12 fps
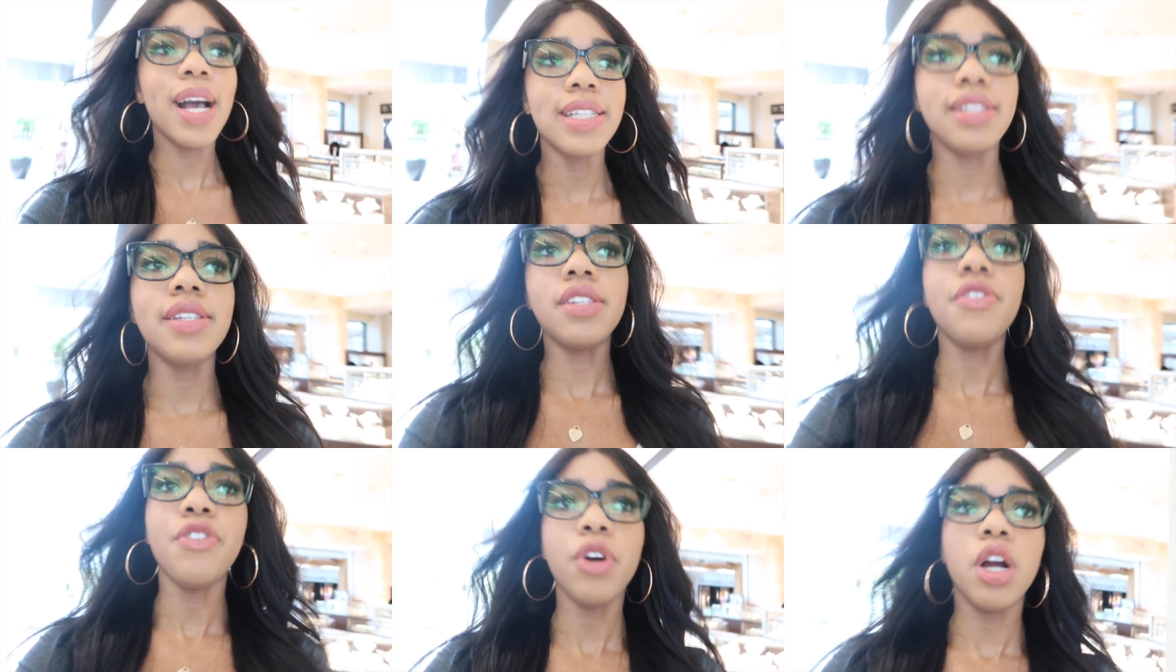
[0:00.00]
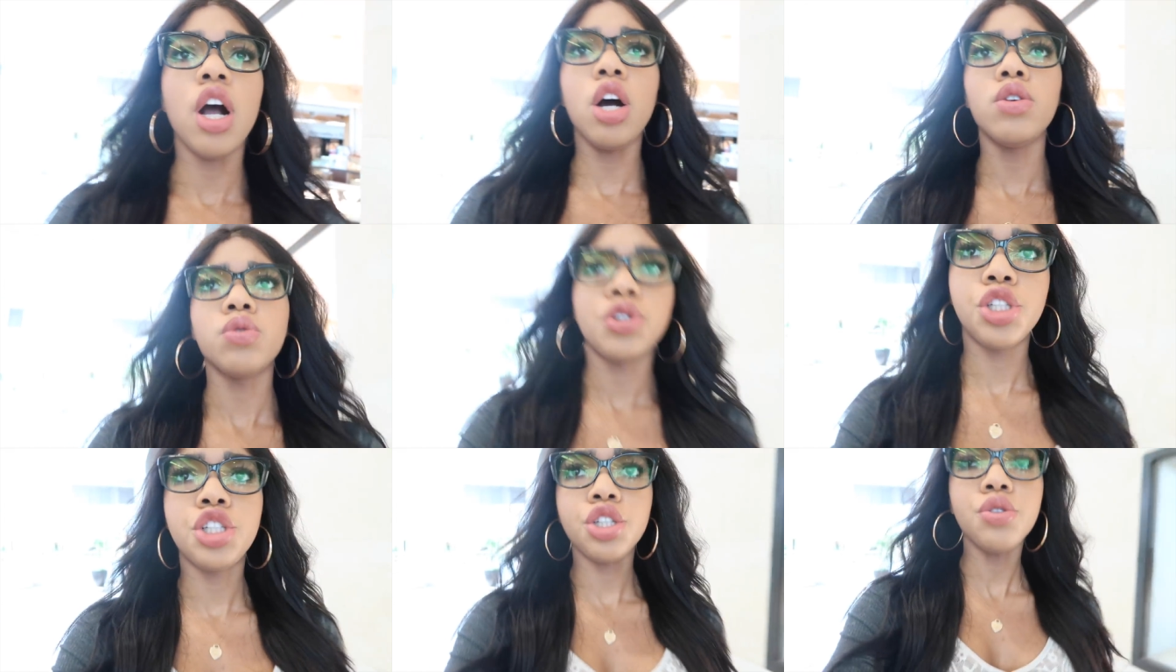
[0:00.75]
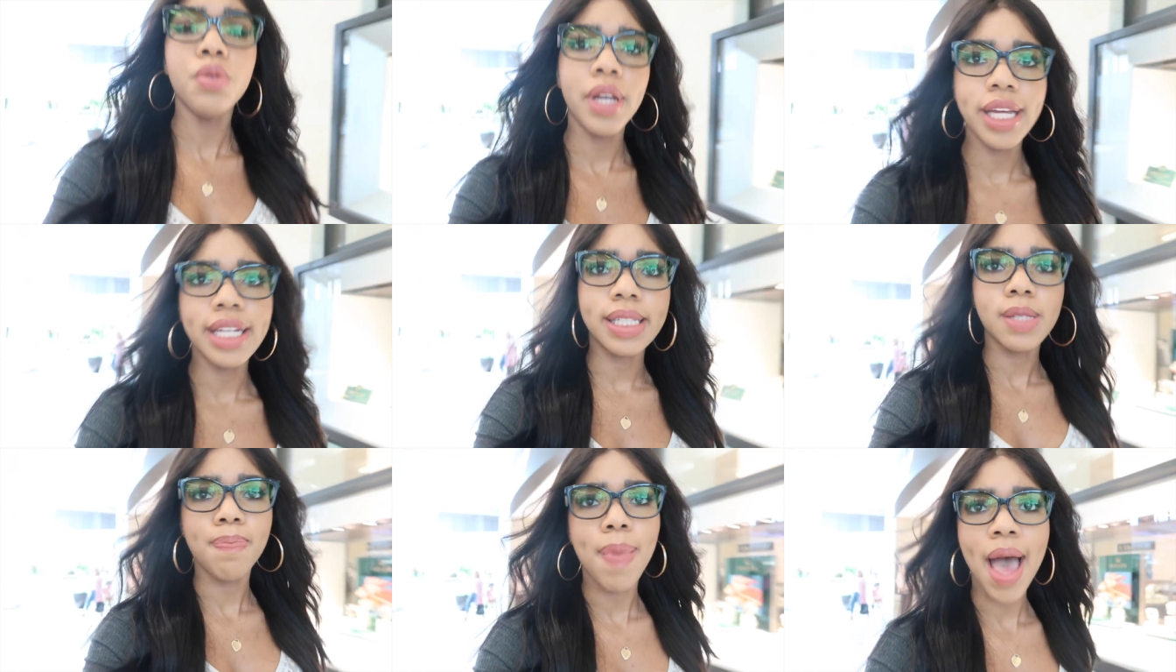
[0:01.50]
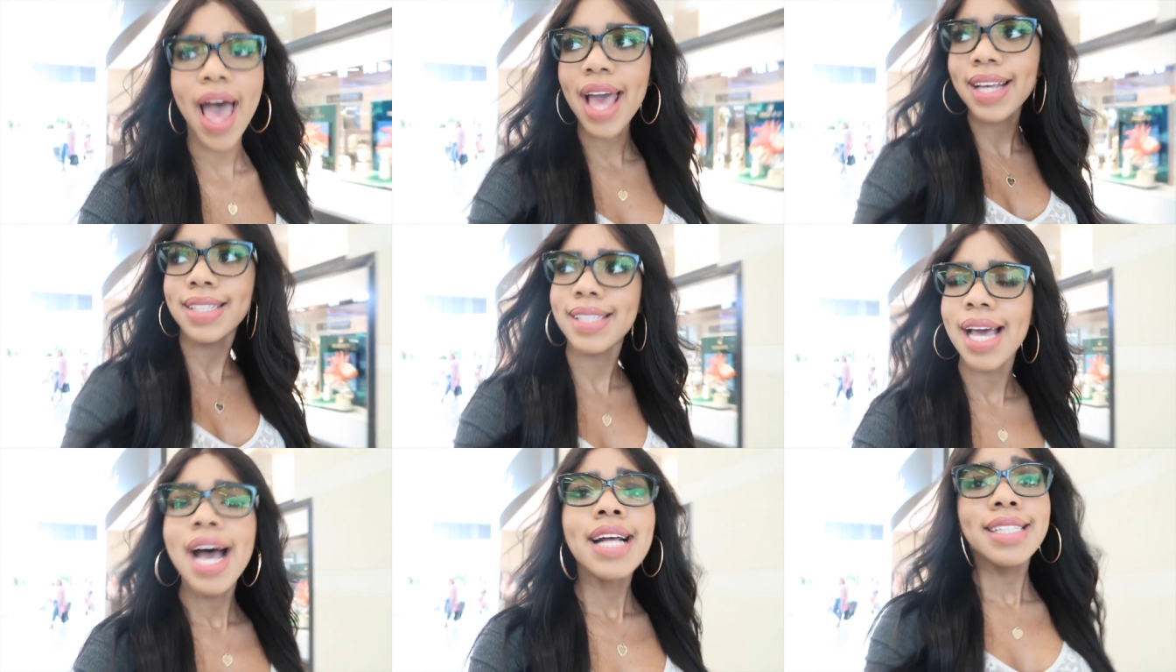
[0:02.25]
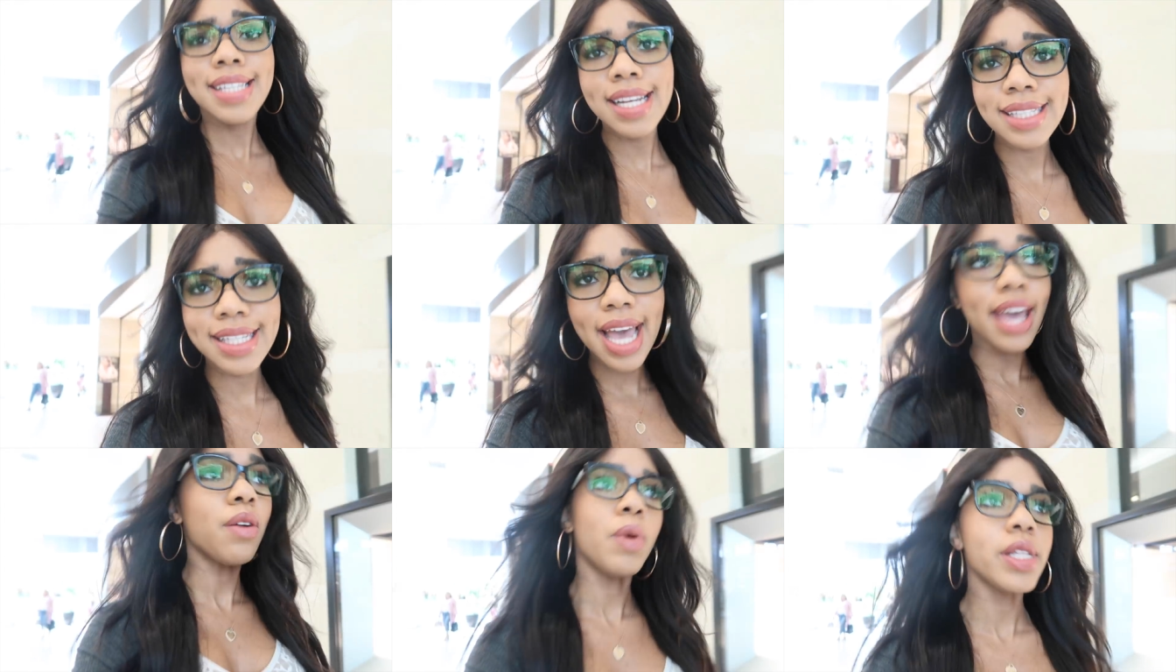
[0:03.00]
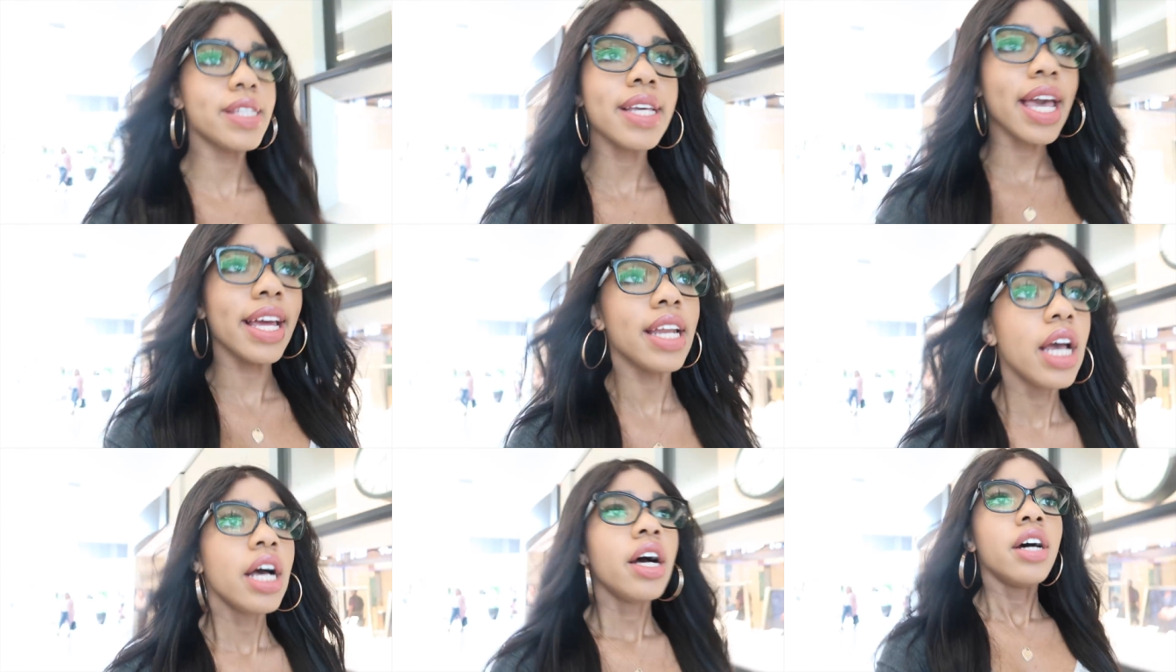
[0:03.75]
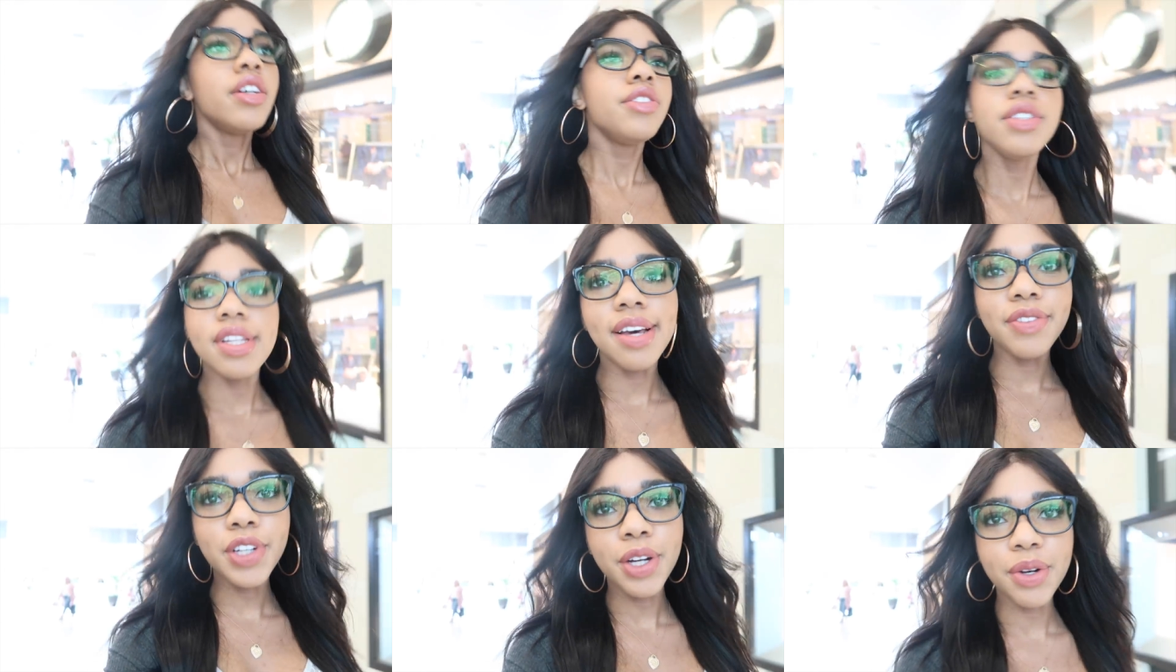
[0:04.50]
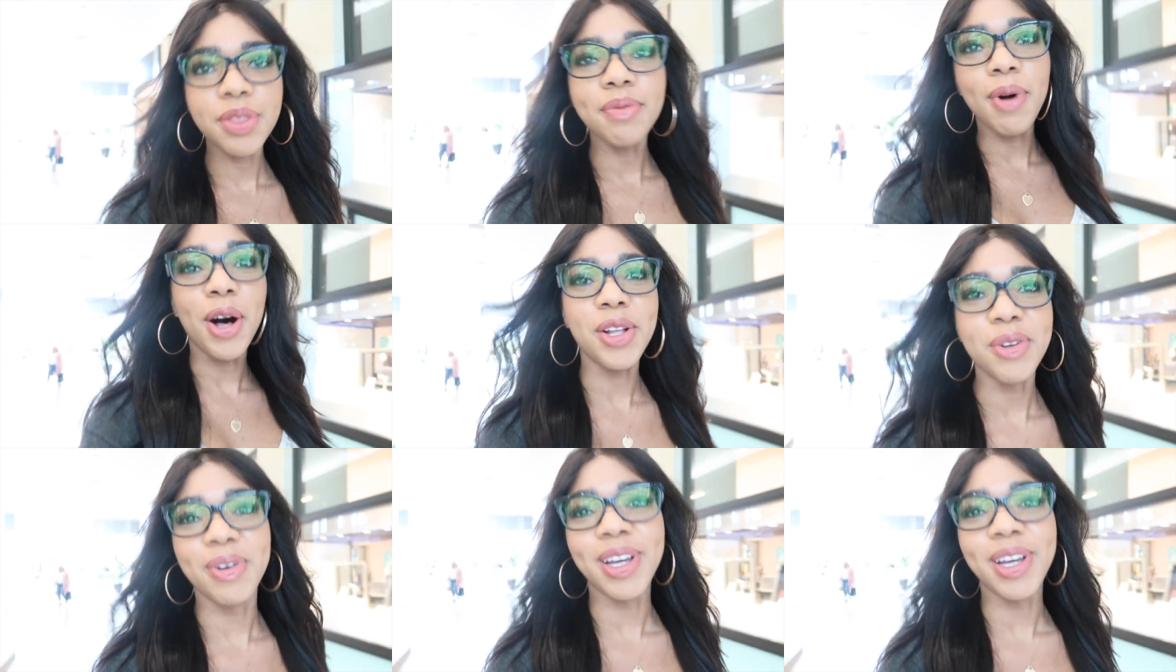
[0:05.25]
I see Sephora. Oh shoot, it is packed today. Once again, never go to the mall on the